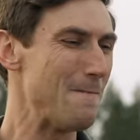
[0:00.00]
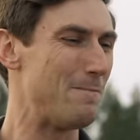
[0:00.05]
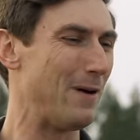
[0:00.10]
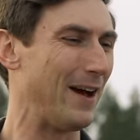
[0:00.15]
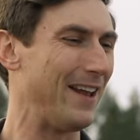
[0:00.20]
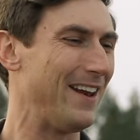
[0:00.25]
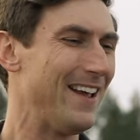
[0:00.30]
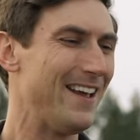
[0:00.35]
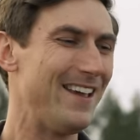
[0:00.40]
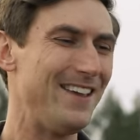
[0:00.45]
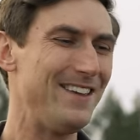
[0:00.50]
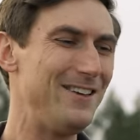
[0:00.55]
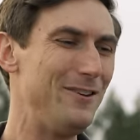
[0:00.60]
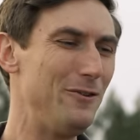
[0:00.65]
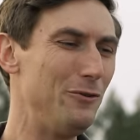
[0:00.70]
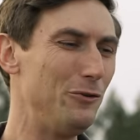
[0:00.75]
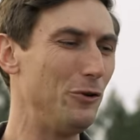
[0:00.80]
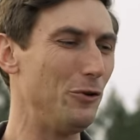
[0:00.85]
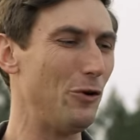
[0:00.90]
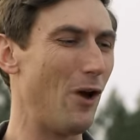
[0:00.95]
But
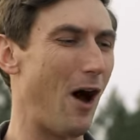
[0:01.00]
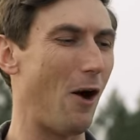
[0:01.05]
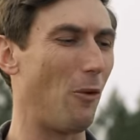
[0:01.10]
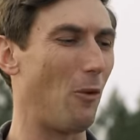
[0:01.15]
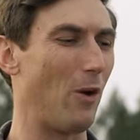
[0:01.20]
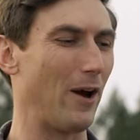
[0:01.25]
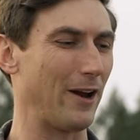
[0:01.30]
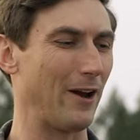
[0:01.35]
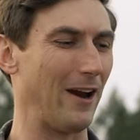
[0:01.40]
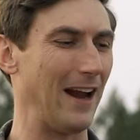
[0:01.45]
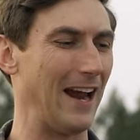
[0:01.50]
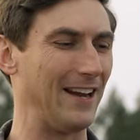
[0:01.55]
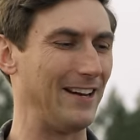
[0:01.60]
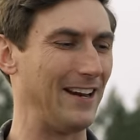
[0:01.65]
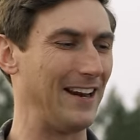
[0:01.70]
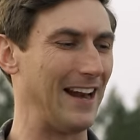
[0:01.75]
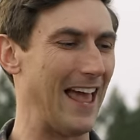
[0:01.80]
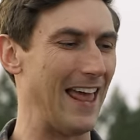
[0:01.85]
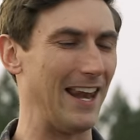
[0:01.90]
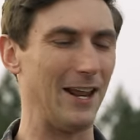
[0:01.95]
you do not want your hand
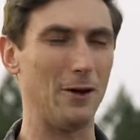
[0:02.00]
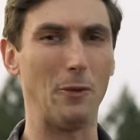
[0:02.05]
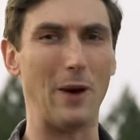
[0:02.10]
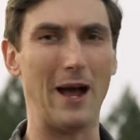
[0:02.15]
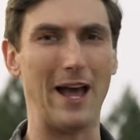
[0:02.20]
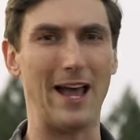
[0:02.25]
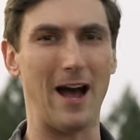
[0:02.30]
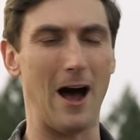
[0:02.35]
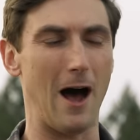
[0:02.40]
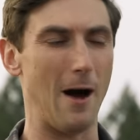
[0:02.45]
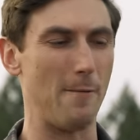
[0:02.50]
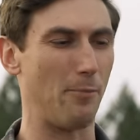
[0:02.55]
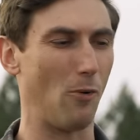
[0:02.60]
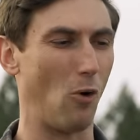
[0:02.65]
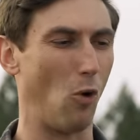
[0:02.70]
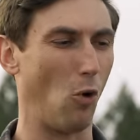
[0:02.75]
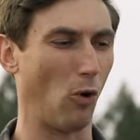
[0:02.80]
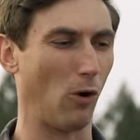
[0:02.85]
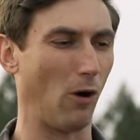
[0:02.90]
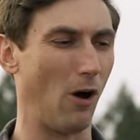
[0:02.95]
in any way up
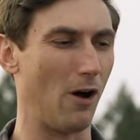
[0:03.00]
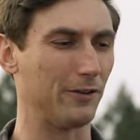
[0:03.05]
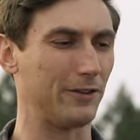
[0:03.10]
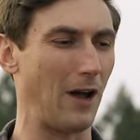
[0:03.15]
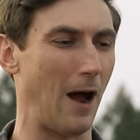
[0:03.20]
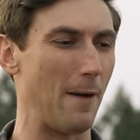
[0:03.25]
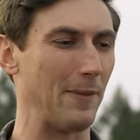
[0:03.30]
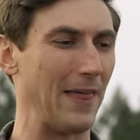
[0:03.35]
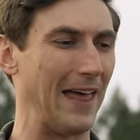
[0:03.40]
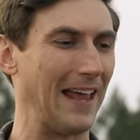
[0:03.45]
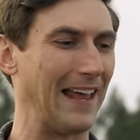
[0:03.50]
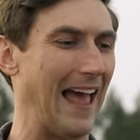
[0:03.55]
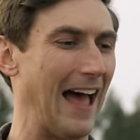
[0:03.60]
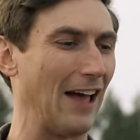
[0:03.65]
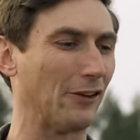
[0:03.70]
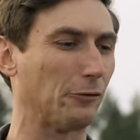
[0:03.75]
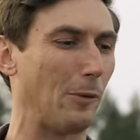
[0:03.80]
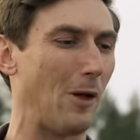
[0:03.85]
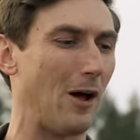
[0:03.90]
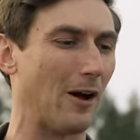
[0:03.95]
or on top of that
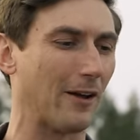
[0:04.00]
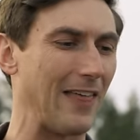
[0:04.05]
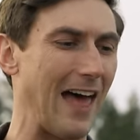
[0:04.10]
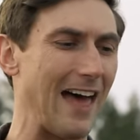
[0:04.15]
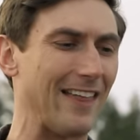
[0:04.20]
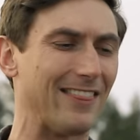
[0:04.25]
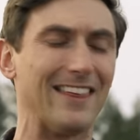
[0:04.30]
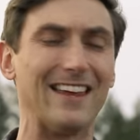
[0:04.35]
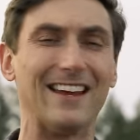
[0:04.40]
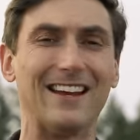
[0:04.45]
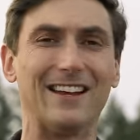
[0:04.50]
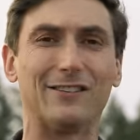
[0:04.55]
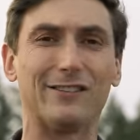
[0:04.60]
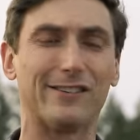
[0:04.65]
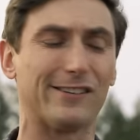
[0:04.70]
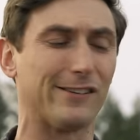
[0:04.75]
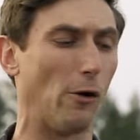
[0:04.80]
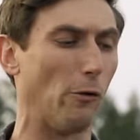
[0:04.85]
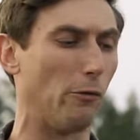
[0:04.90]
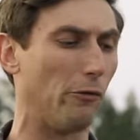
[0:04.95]
gas block. That thing gets
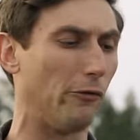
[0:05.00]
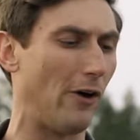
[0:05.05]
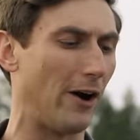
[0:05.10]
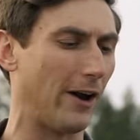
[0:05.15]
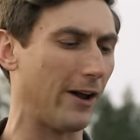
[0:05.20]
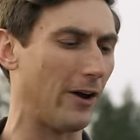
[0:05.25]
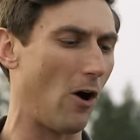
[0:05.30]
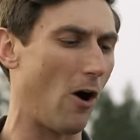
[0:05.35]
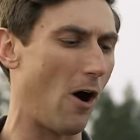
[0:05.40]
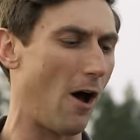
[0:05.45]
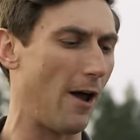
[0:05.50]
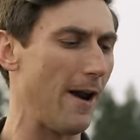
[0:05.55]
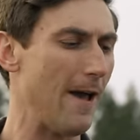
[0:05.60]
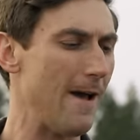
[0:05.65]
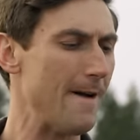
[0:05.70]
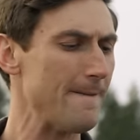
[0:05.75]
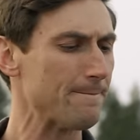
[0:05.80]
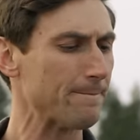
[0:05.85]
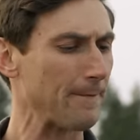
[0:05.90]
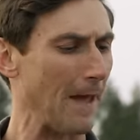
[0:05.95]
so fucking hot.
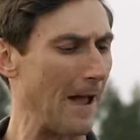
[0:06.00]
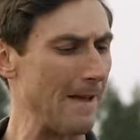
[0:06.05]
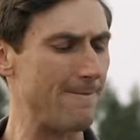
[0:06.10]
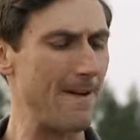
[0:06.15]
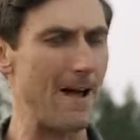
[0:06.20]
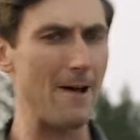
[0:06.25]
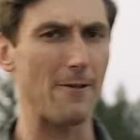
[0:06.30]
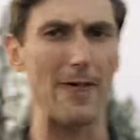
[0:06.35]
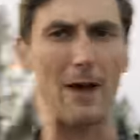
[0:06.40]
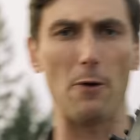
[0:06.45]
I found